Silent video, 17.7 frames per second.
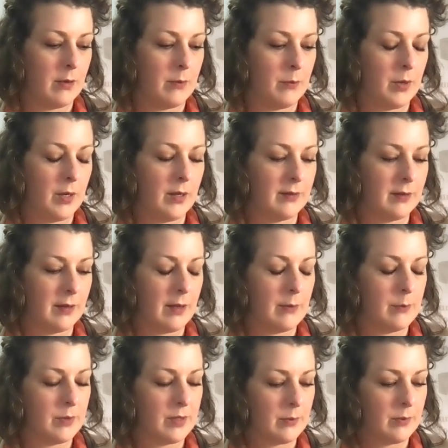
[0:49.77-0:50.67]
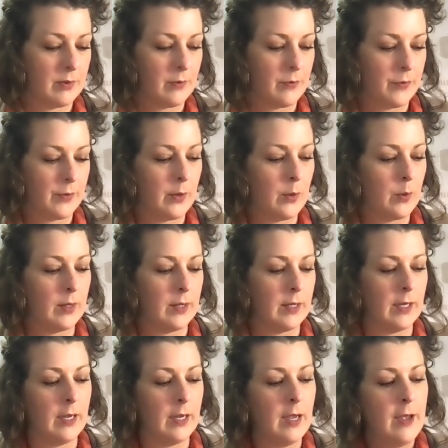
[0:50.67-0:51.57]
because it comes up so
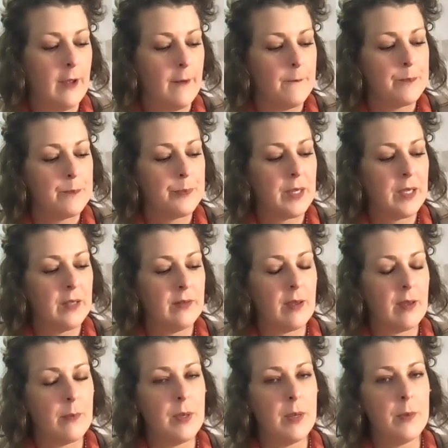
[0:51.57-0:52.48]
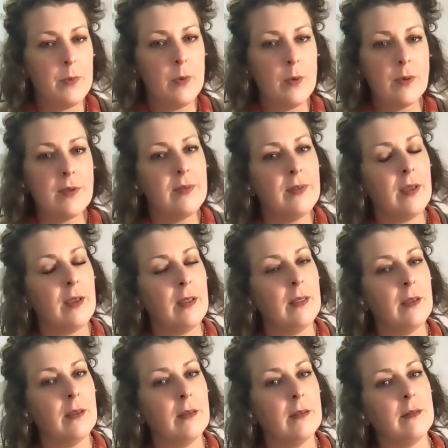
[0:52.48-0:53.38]
frequently, is that people will say
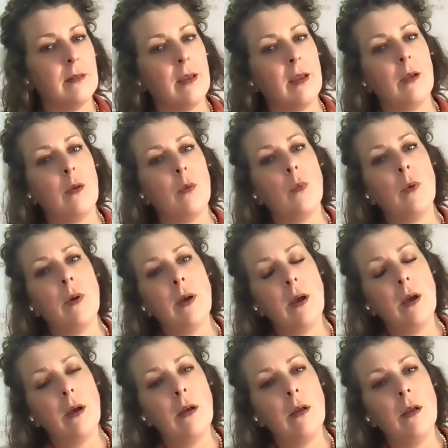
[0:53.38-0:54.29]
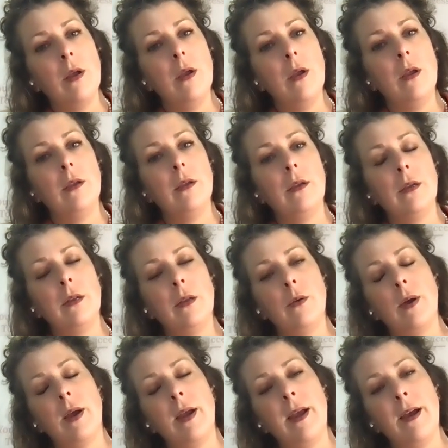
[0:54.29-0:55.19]
things like, well,
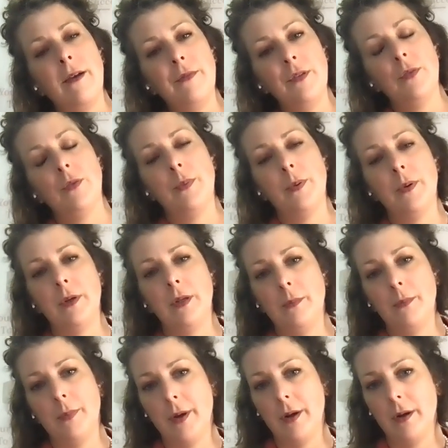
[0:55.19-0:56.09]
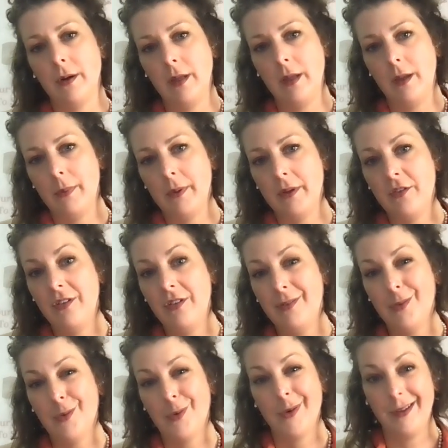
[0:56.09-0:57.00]
I have this reporting party, but
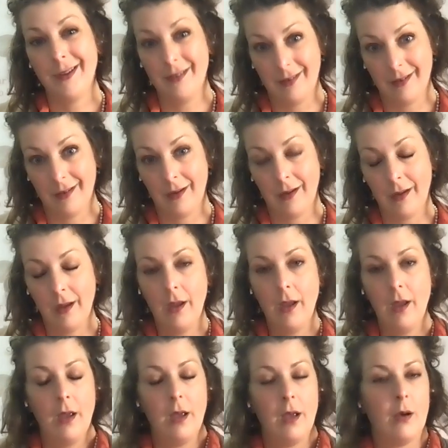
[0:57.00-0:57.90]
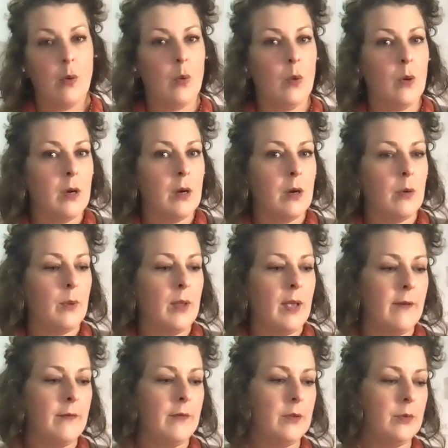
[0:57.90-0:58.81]
she's crazy. Or we
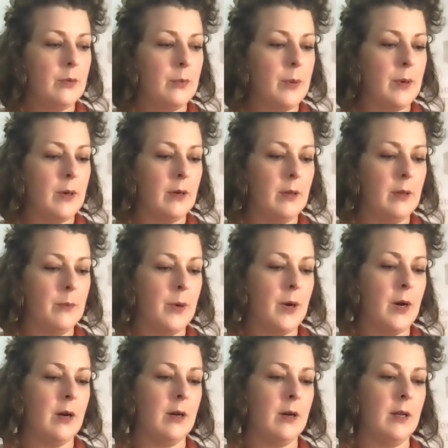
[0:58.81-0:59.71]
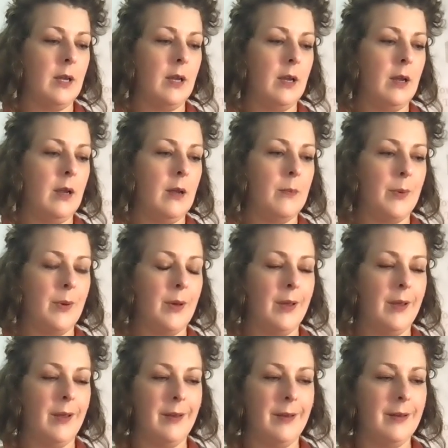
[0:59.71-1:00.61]
have this reporting party,
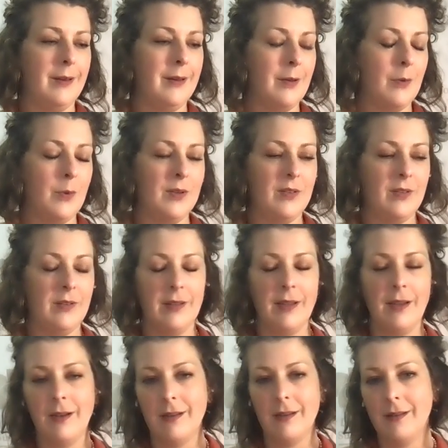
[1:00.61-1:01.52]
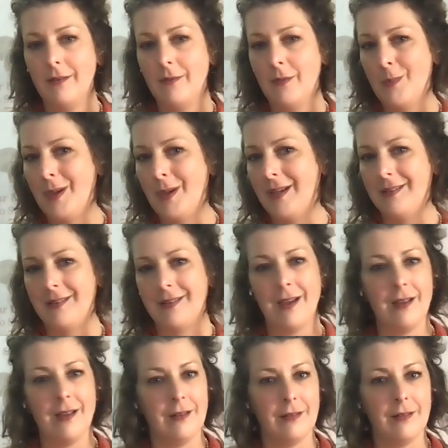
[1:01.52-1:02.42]
but what she's saying doesn't even make
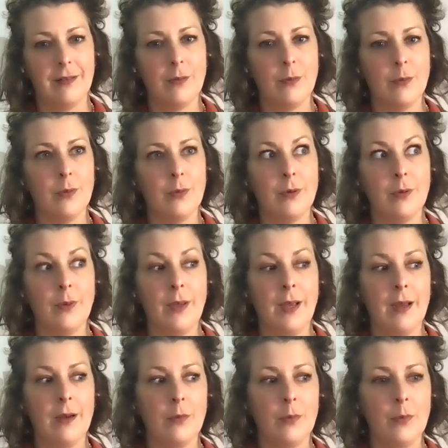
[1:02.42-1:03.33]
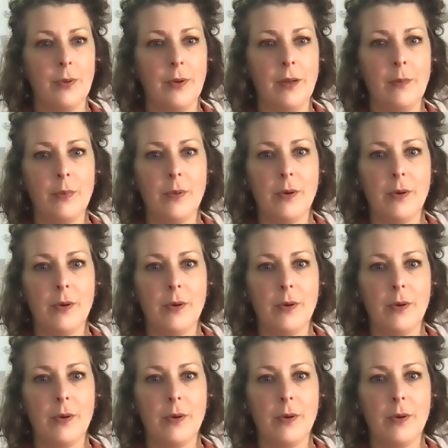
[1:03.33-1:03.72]
sense. Or we had a reporting